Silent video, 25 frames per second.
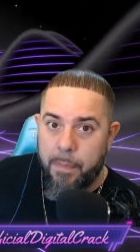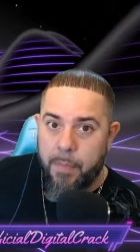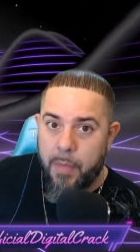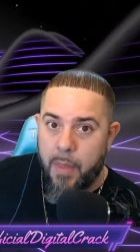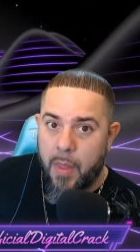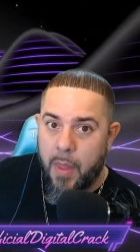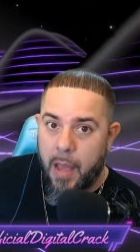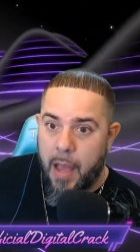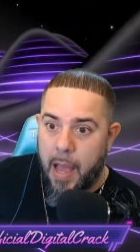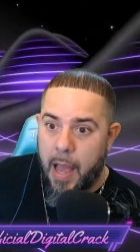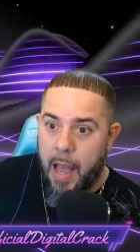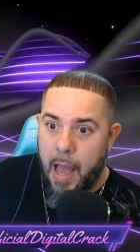
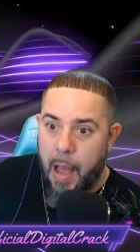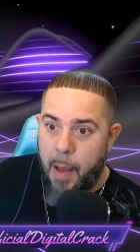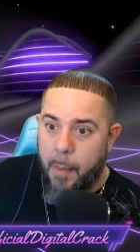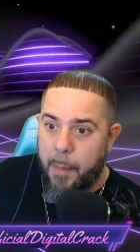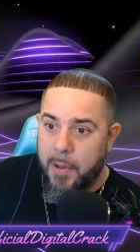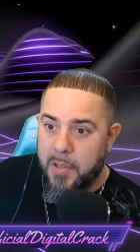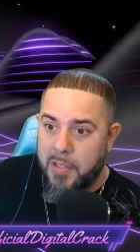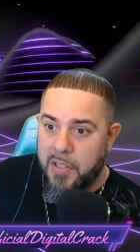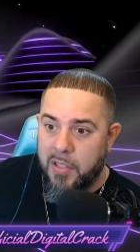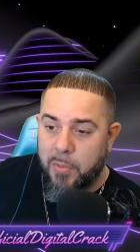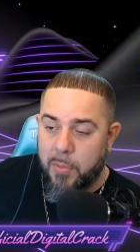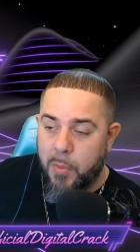how
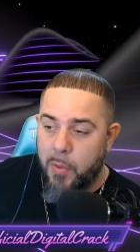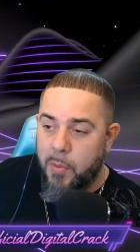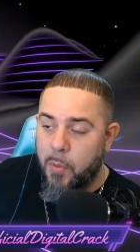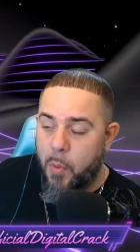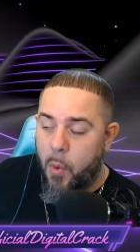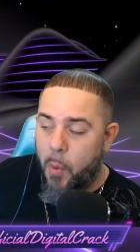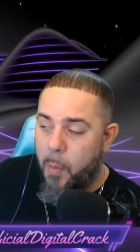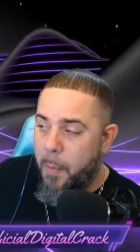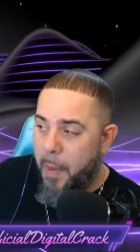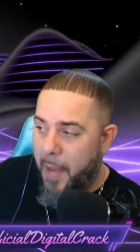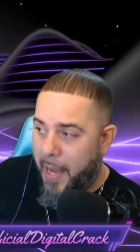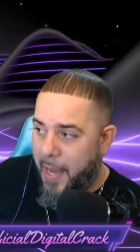much this movie will
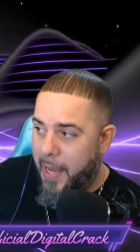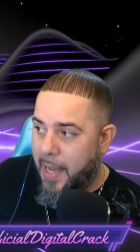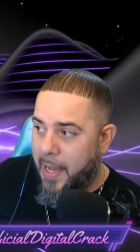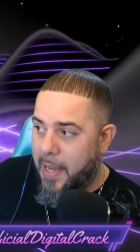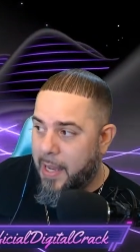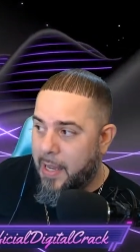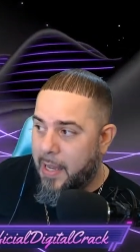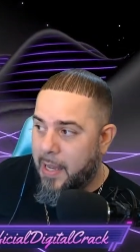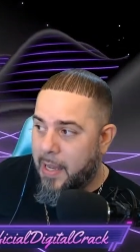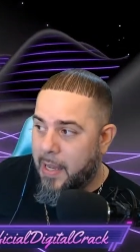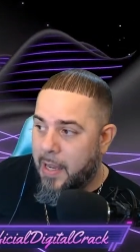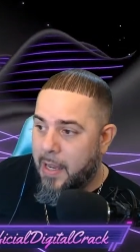make
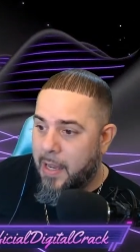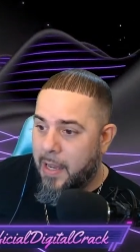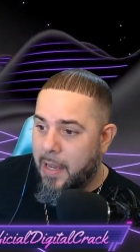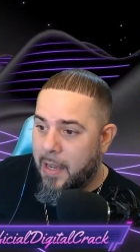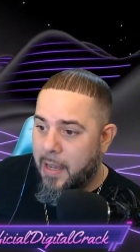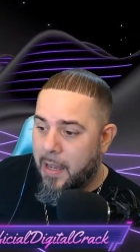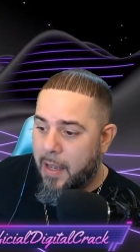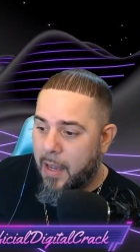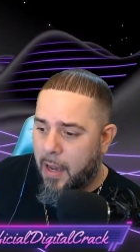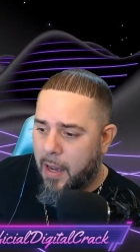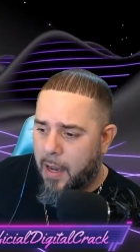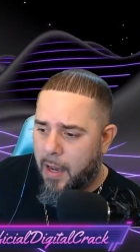
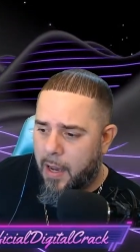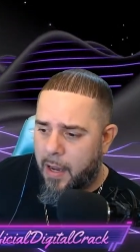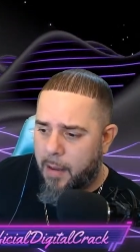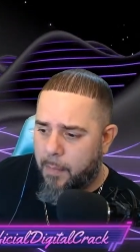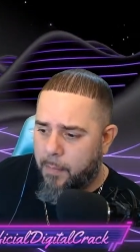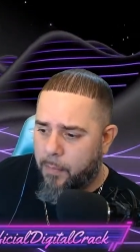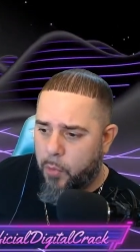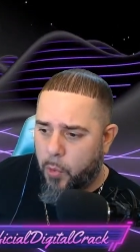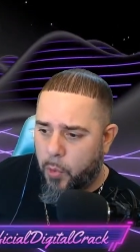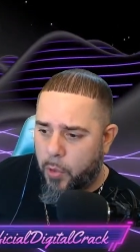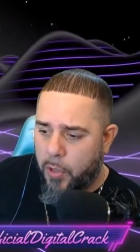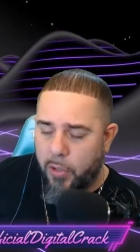
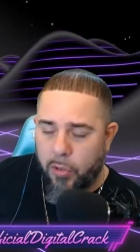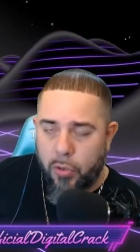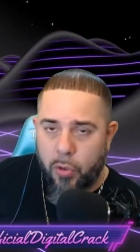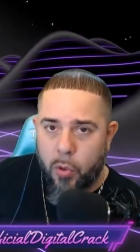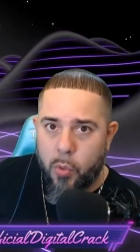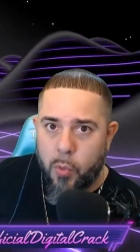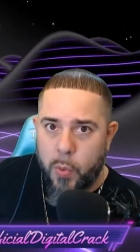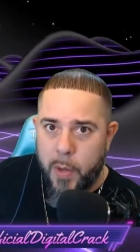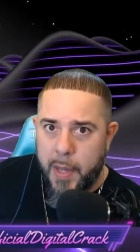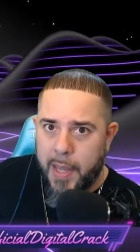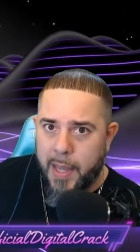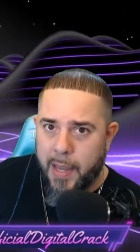during this whole
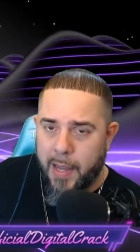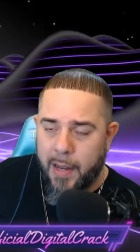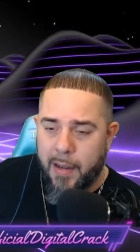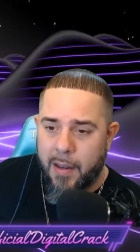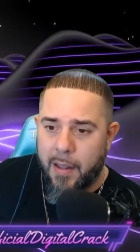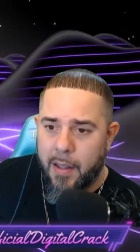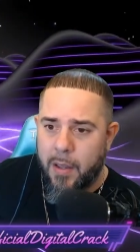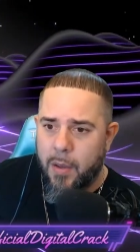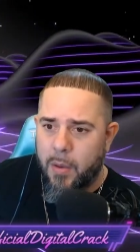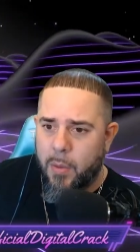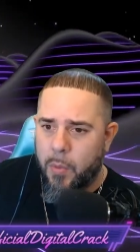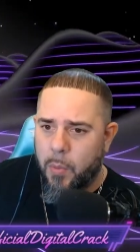weekend.
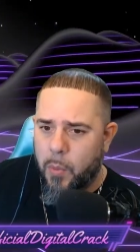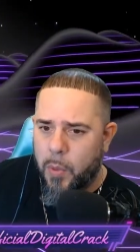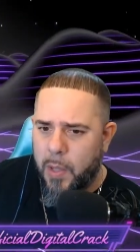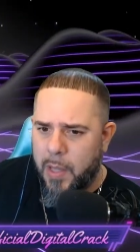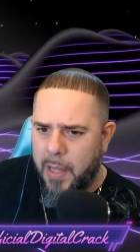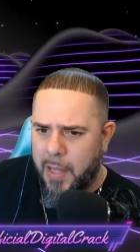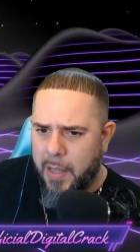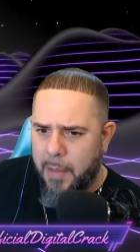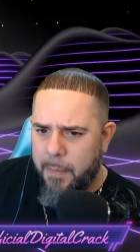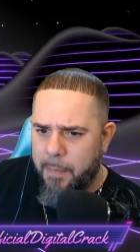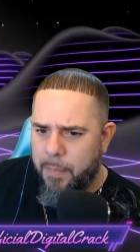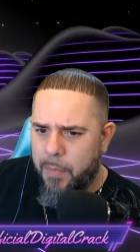
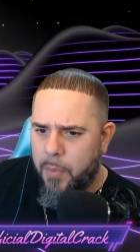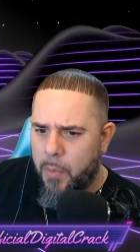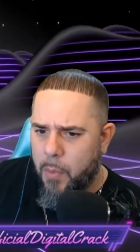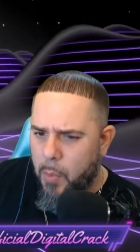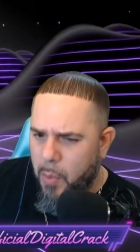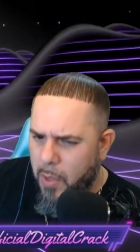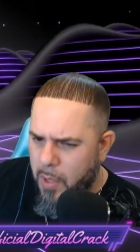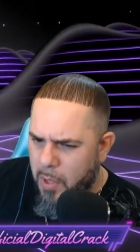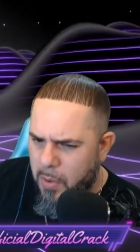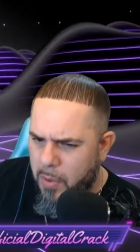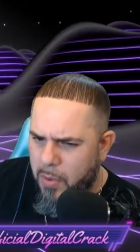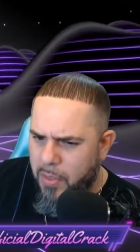Willie,
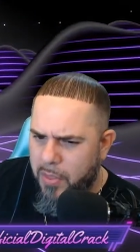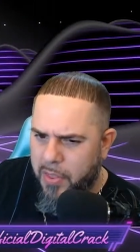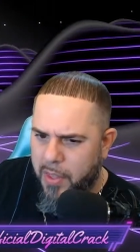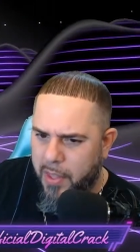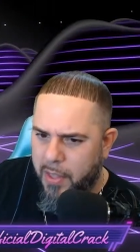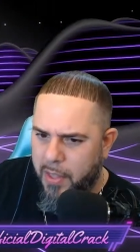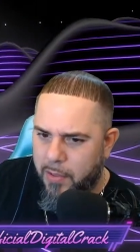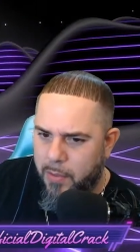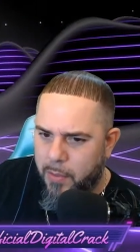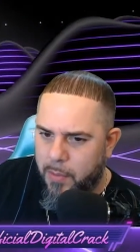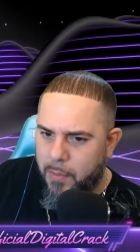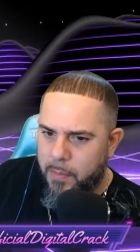what do you think,
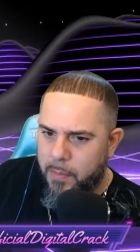dude?